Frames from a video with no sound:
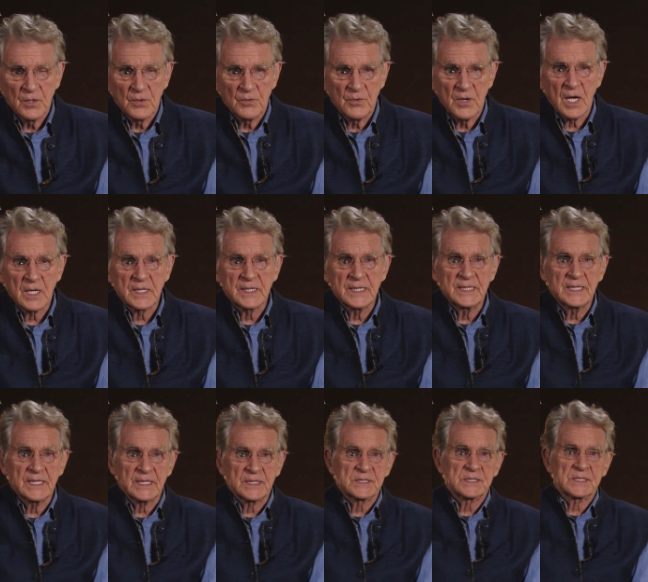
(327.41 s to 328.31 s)
Rock
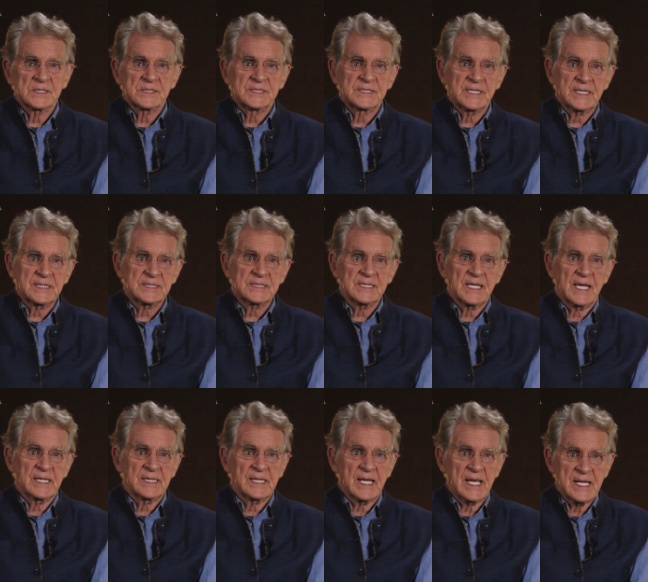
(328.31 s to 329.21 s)
Edicts 6
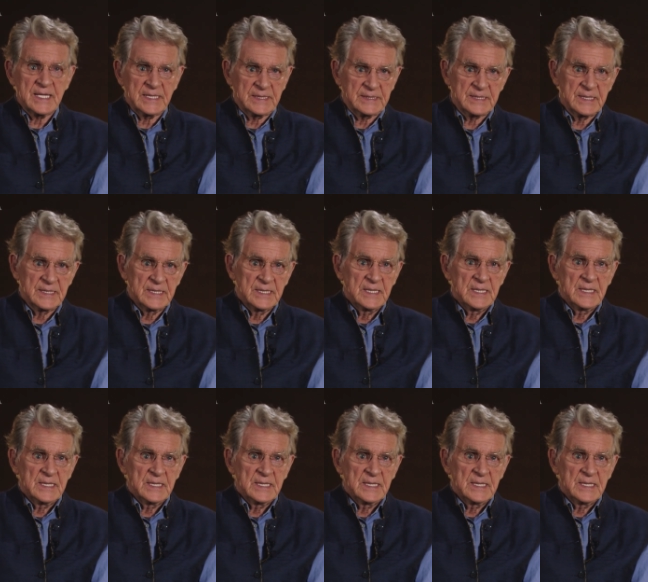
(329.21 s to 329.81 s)
and 8